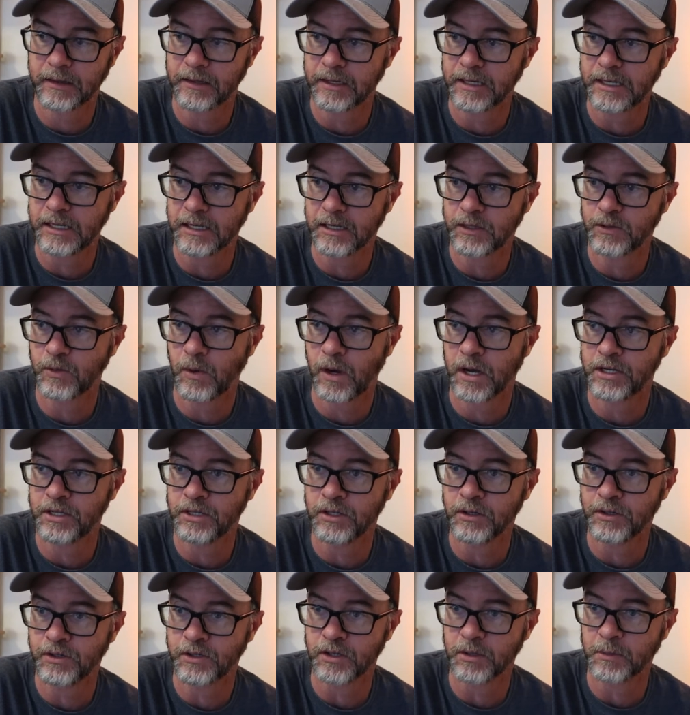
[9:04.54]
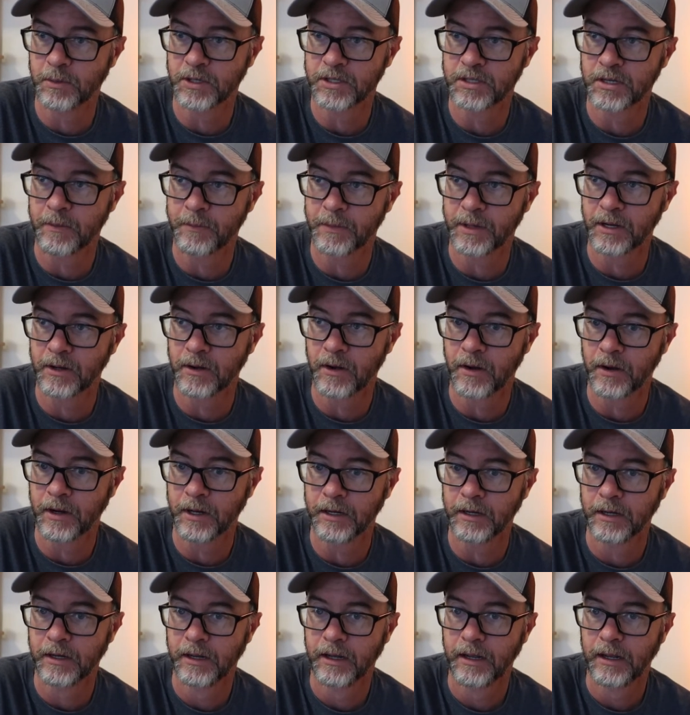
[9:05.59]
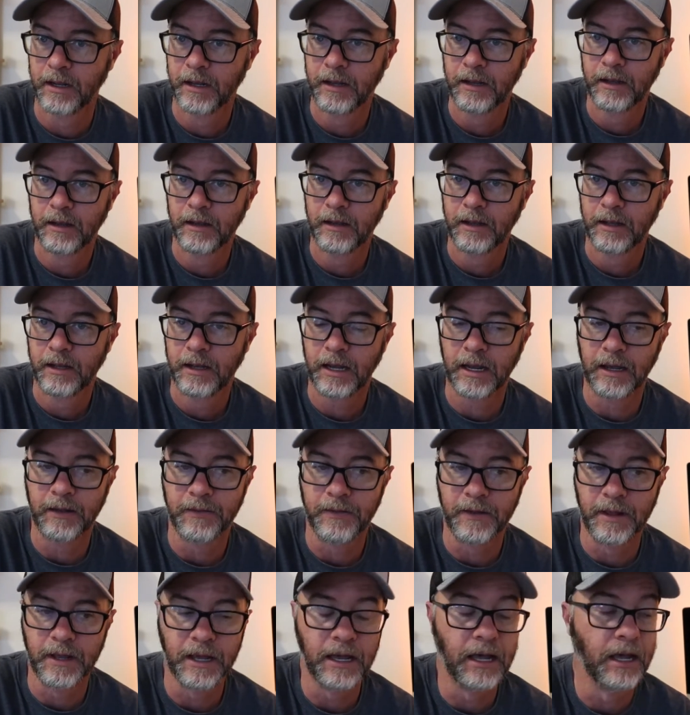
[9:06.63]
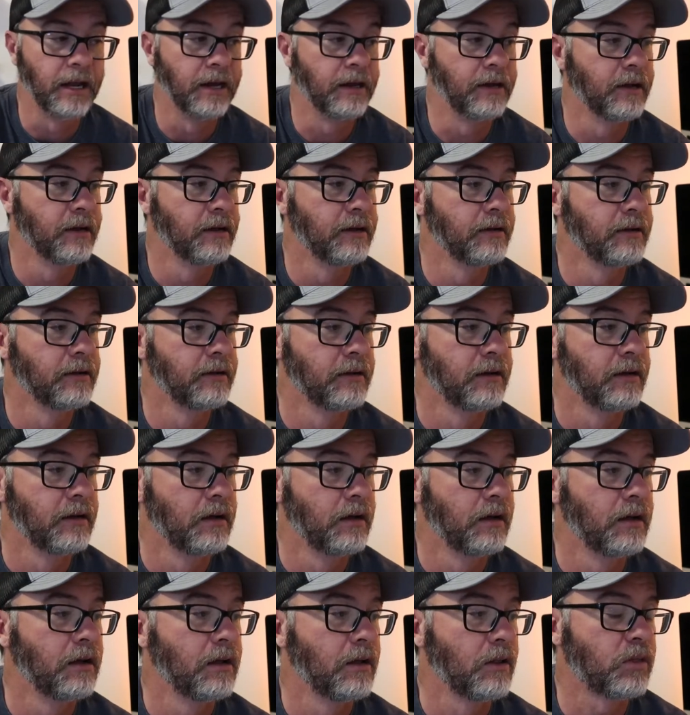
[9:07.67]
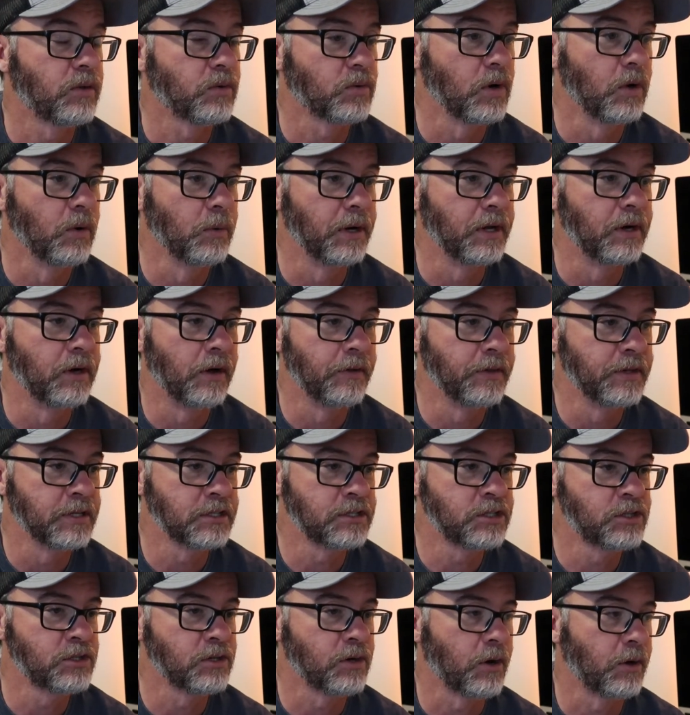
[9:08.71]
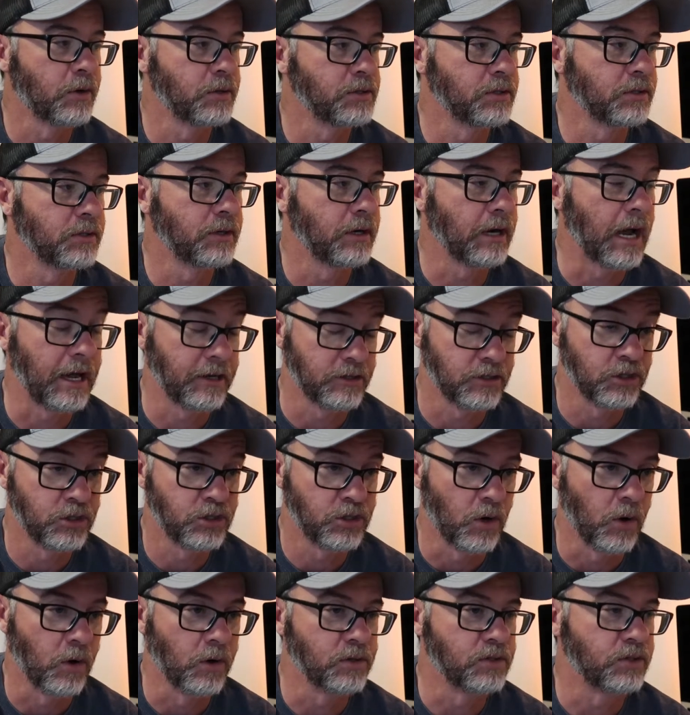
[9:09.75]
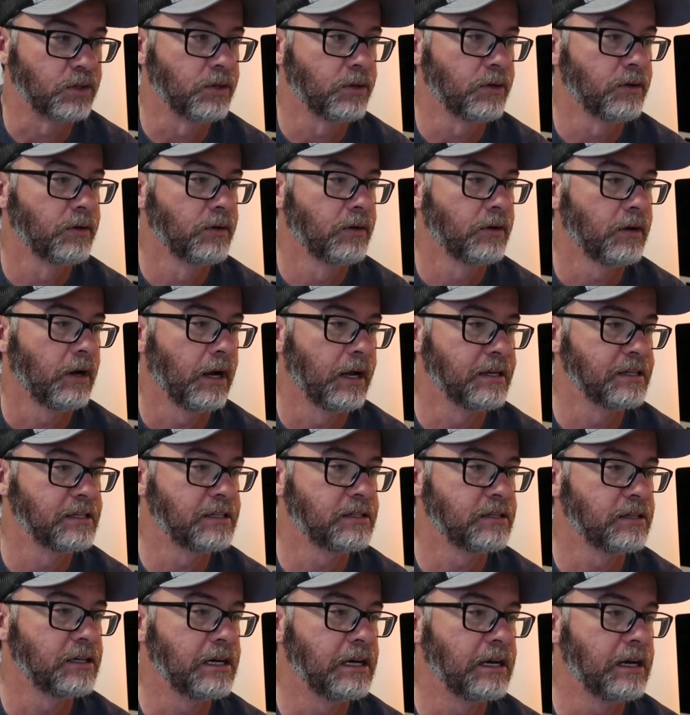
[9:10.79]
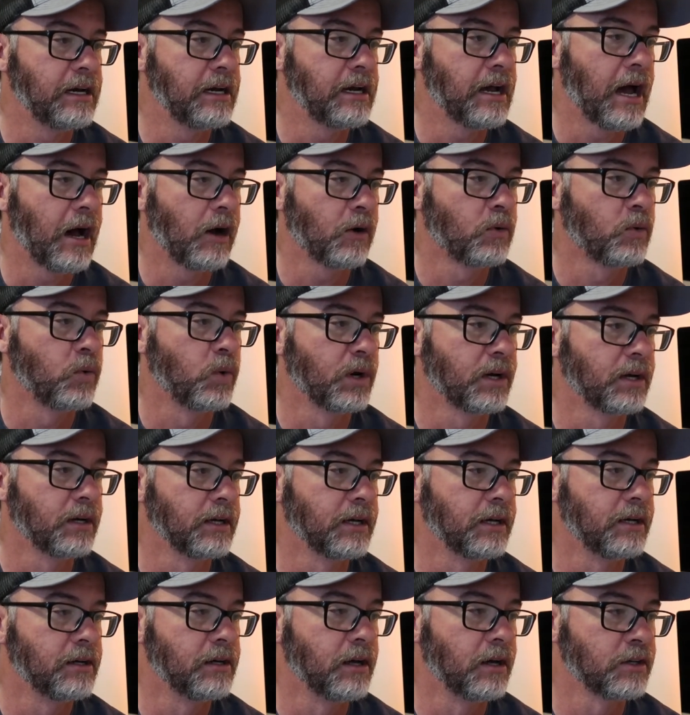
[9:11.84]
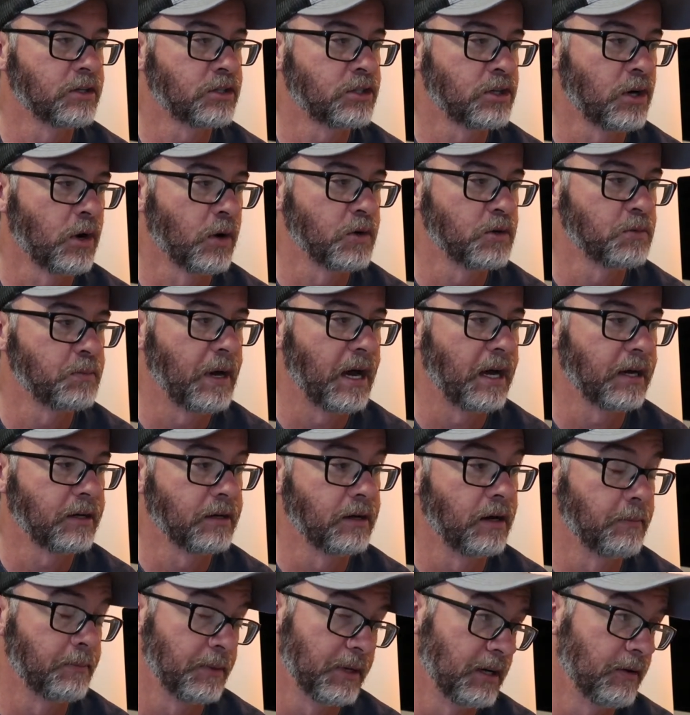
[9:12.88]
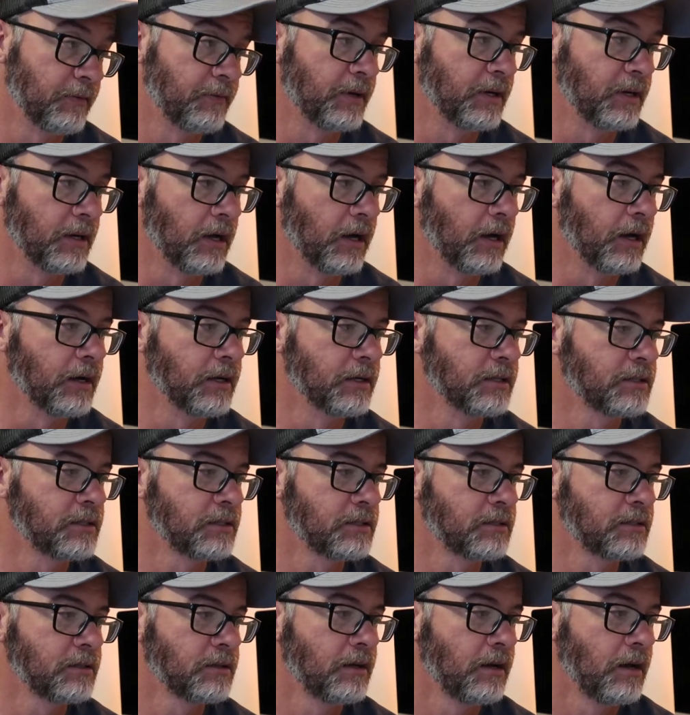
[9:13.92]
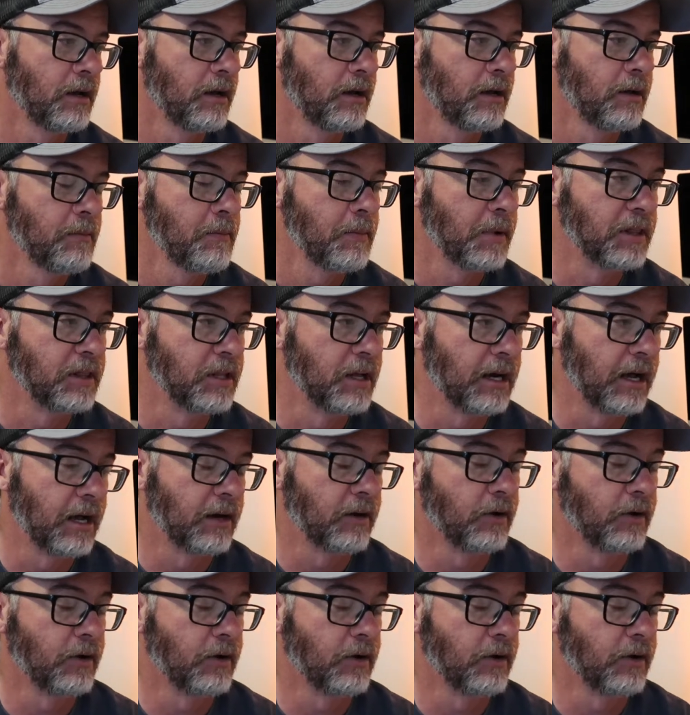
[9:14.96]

the kids watch YouTube or something on it, and then throw it on this charger as a charger and see how quickly it does charge back up, and if it does. But then I'm